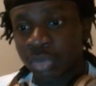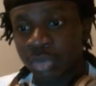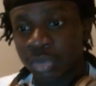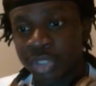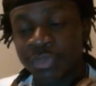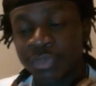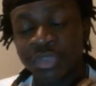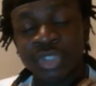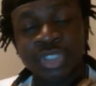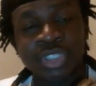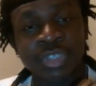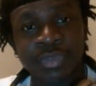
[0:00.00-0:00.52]

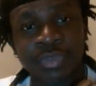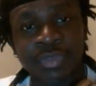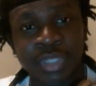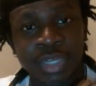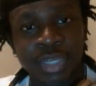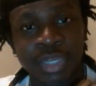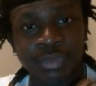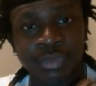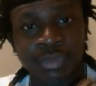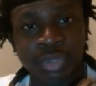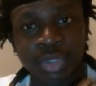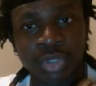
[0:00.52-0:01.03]
give yourself a
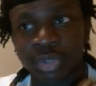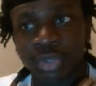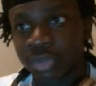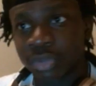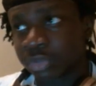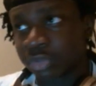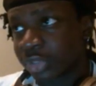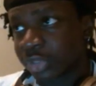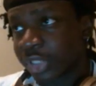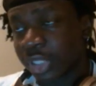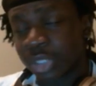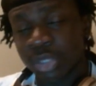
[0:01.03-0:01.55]
level on
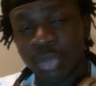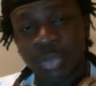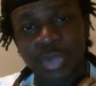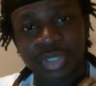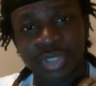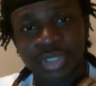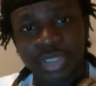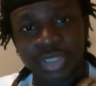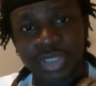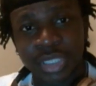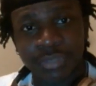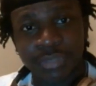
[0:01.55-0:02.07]
a scale of
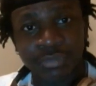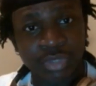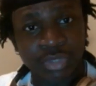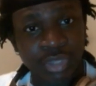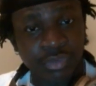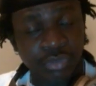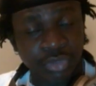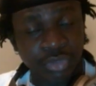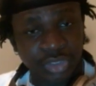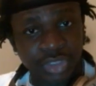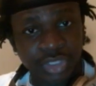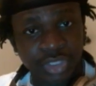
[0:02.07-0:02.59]
1 to 10. If you're
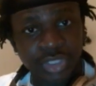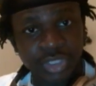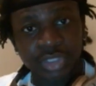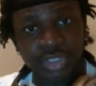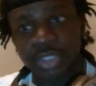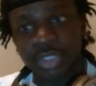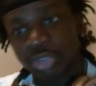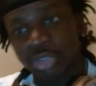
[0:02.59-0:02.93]
level 6, then